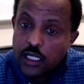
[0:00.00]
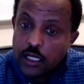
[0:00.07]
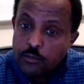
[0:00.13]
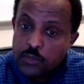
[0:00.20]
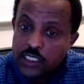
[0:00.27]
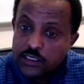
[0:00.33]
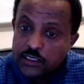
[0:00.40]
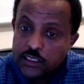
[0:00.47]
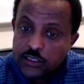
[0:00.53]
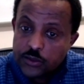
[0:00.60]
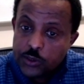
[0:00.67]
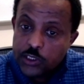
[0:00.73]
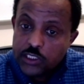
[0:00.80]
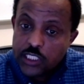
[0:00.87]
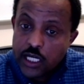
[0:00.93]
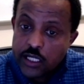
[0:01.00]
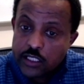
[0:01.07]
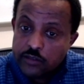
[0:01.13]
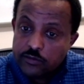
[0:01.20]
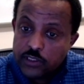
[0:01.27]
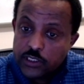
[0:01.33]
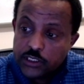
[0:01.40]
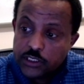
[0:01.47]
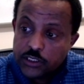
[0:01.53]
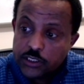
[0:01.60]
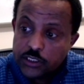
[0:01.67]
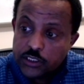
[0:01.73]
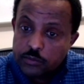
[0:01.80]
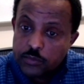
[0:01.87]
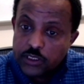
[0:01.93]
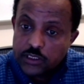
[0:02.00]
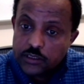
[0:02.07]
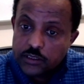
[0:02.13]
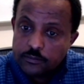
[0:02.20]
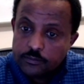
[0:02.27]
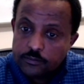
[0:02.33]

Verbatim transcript: among the three tire inflation treatments.